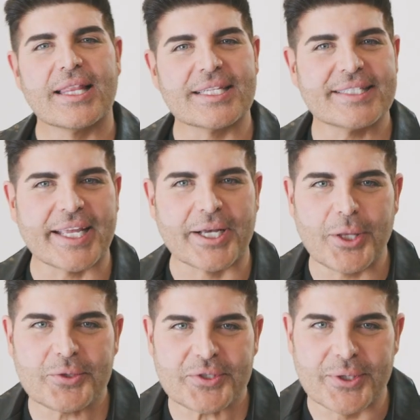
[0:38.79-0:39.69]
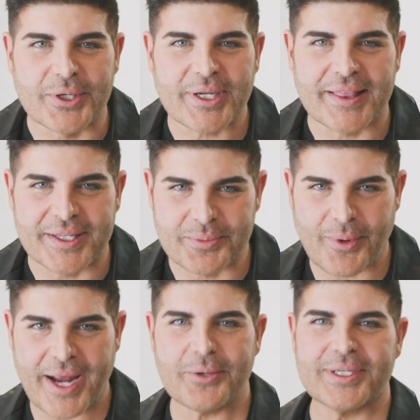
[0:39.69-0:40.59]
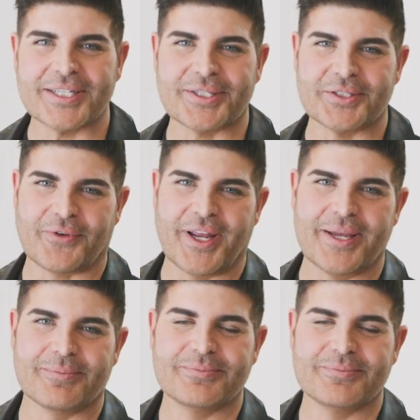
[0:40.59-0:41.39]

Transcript: Let's take a closer look at these brand new additions for him